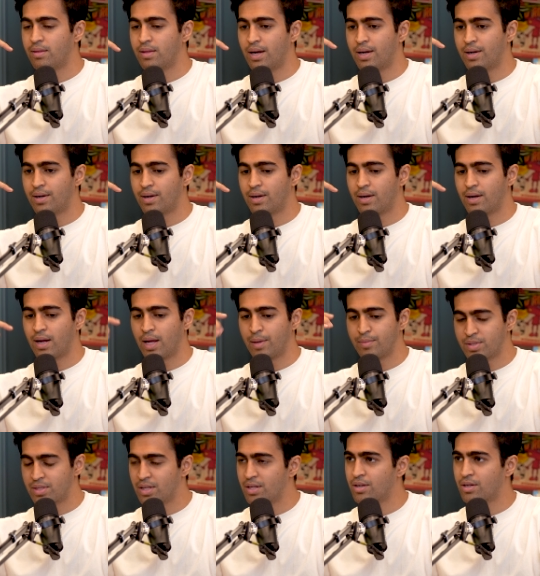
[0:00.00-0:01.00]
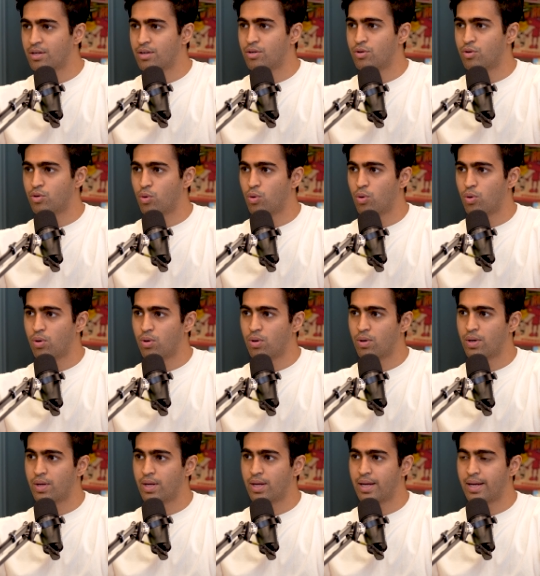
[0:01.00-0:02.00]
that I'm still in
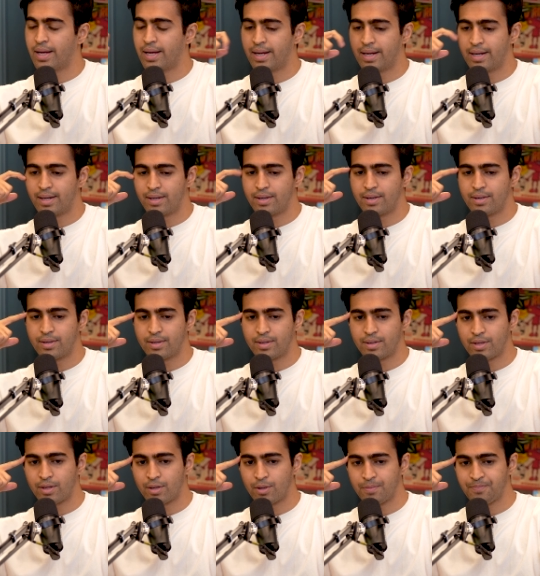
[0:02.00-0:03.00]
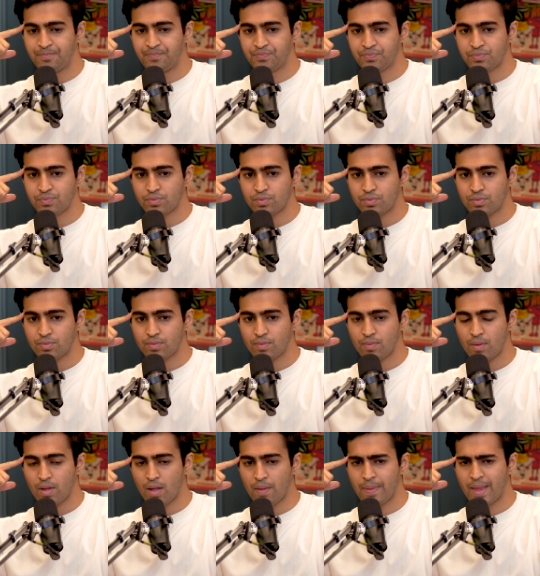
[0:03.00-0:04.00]
control, and you know,
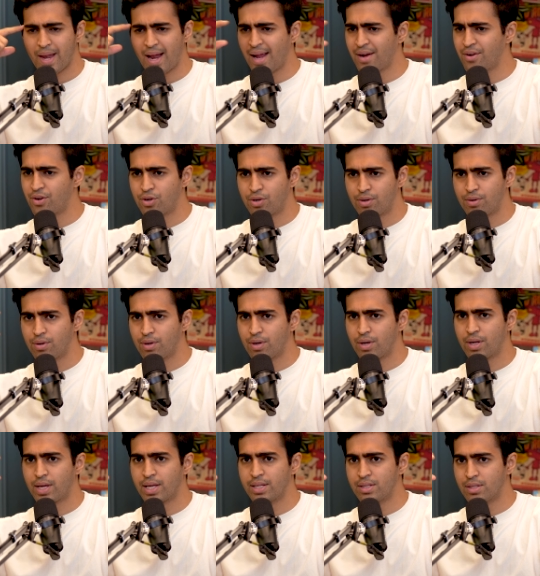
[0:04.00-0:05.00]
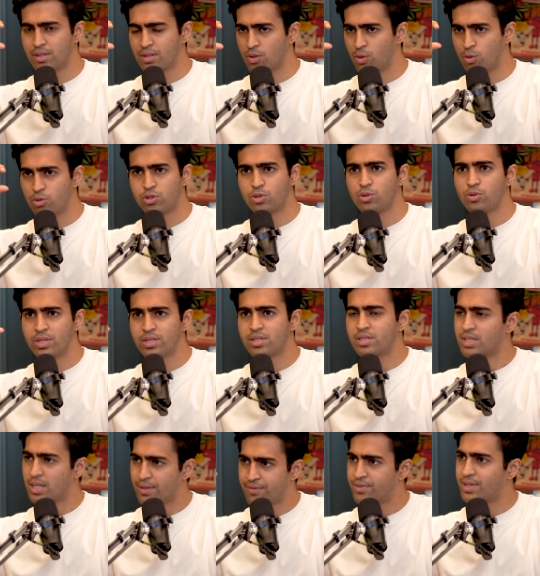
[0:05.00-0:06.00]
that I can go through
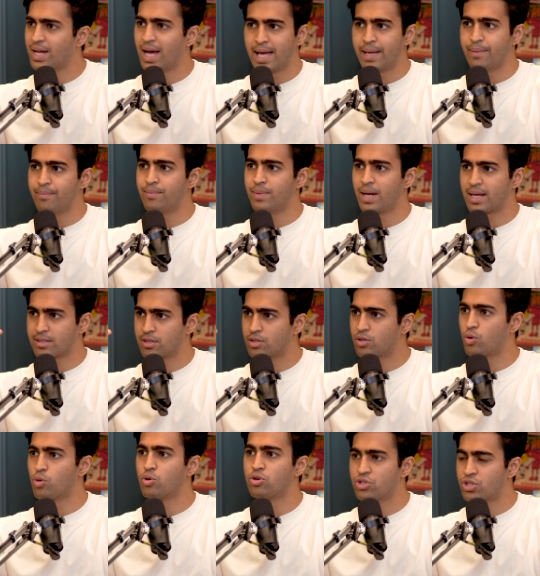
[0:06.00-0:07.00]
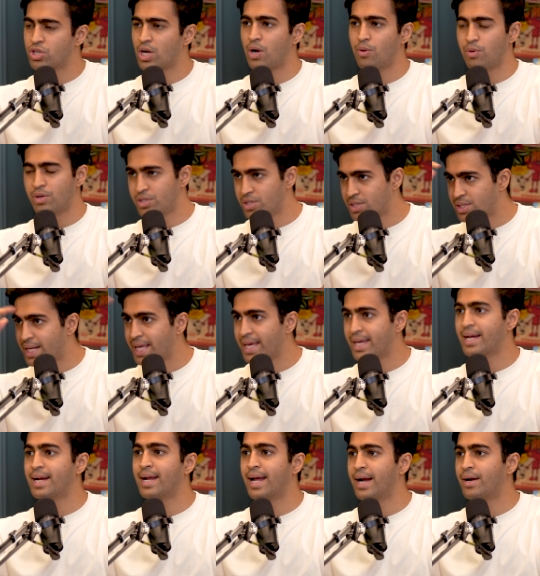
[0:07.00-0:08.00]
this tough time like a cold shower and just
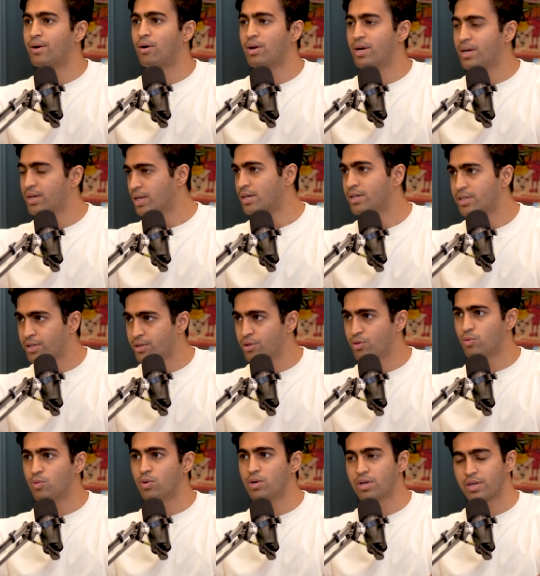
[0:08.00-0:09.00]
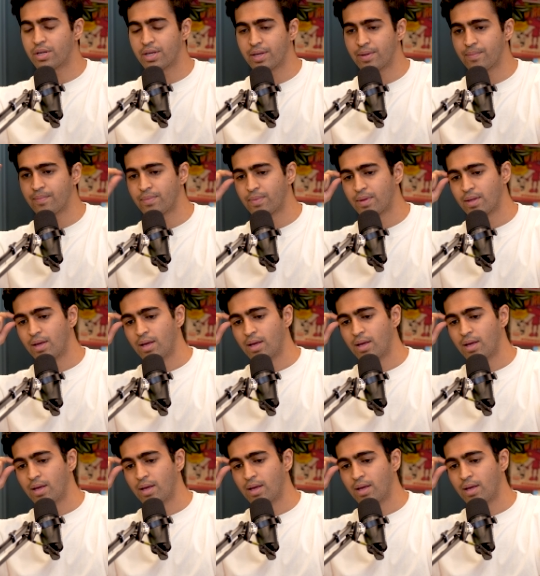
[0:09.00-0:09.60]
take it head on and continue working.